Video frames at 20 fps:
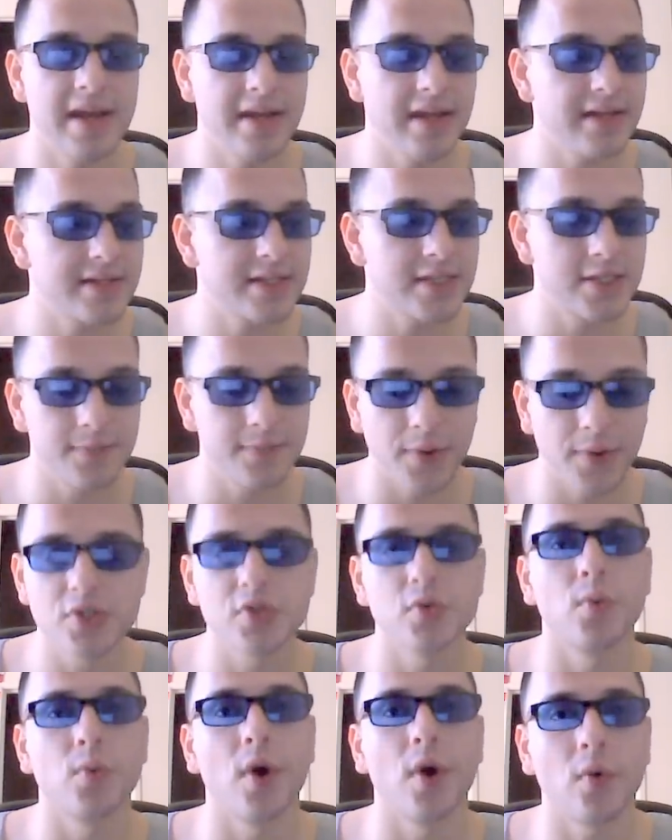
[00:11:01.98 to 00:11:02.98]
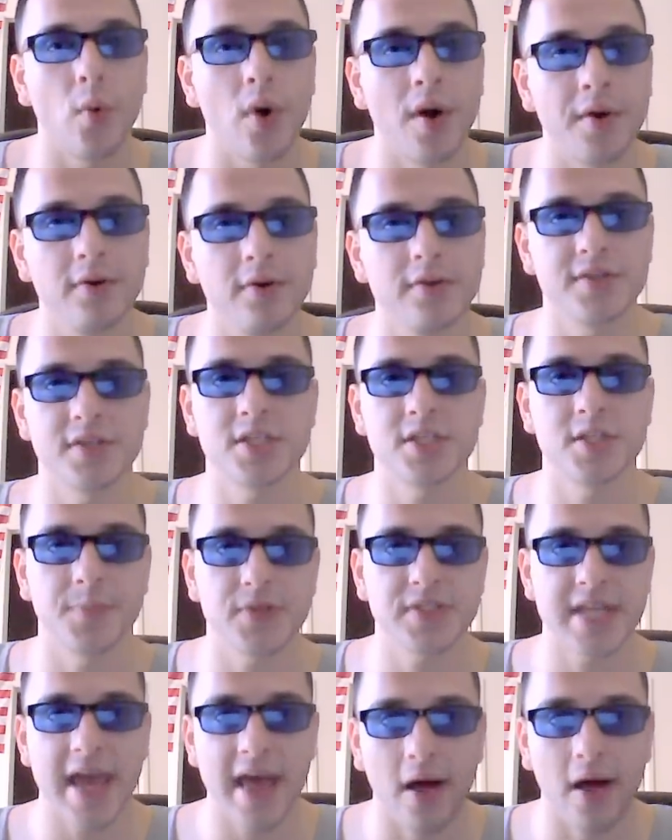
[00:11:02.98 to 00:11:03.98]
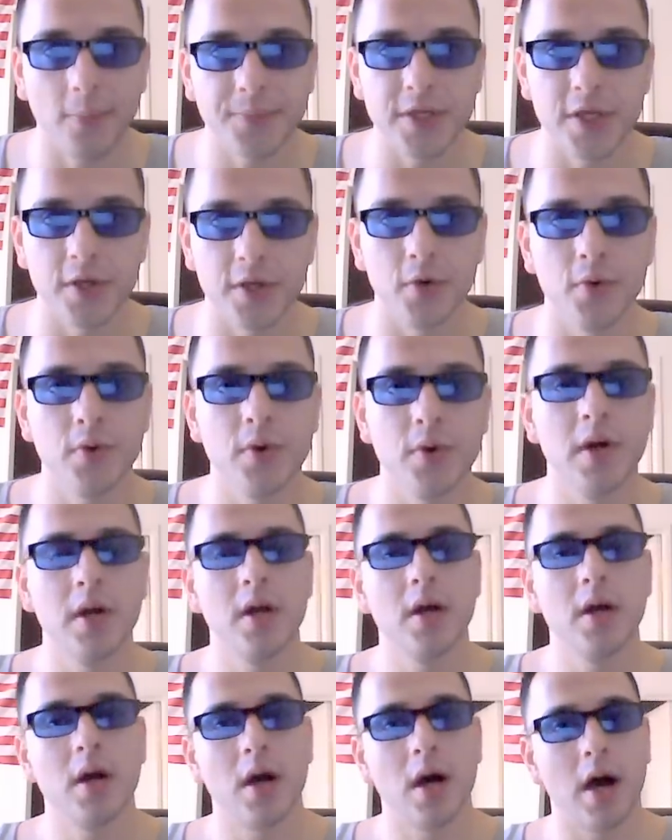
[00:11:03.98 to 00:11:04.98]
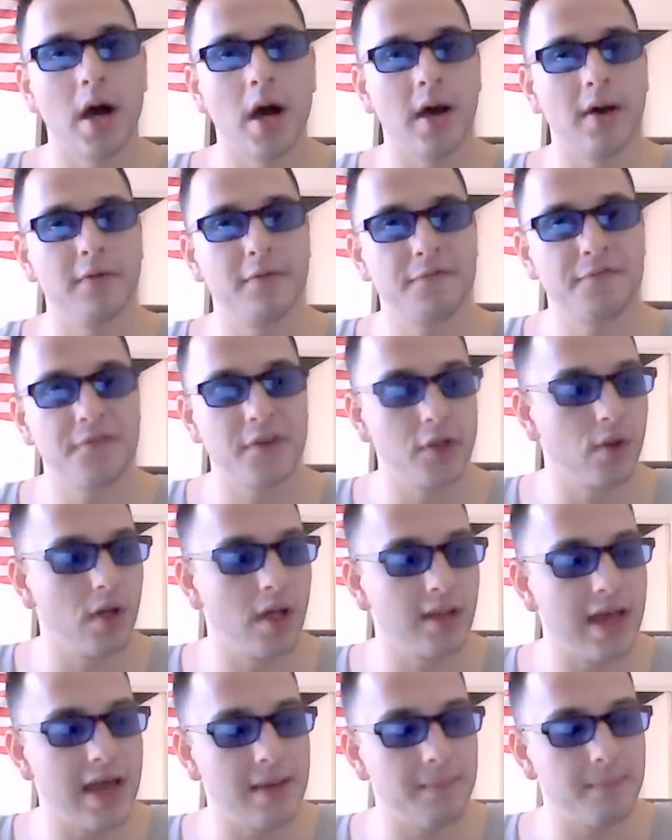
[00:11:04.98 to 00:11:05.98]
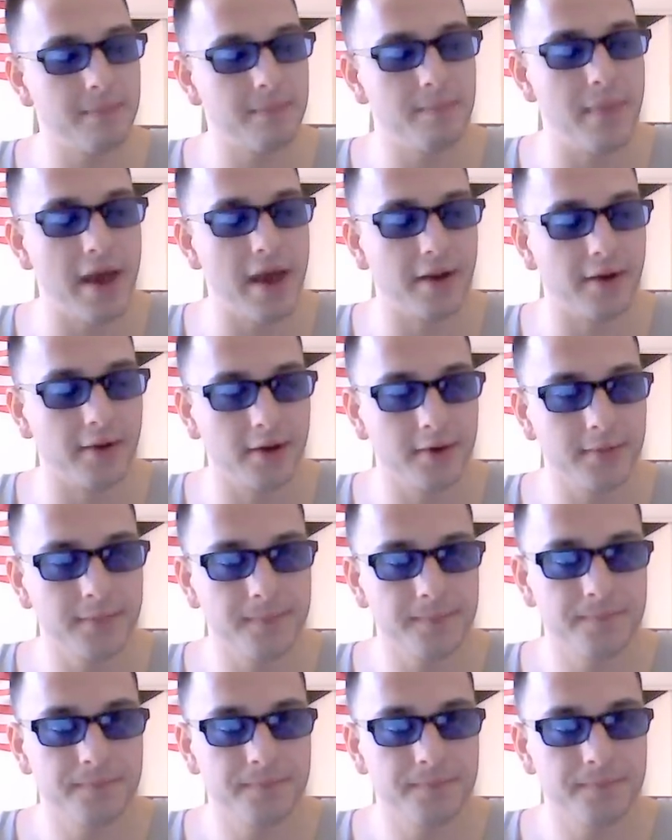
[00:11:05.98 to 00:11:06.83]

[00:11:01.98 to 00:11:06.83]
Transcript: it's supposed to work wonders. It's supposed to help you feel a lot better.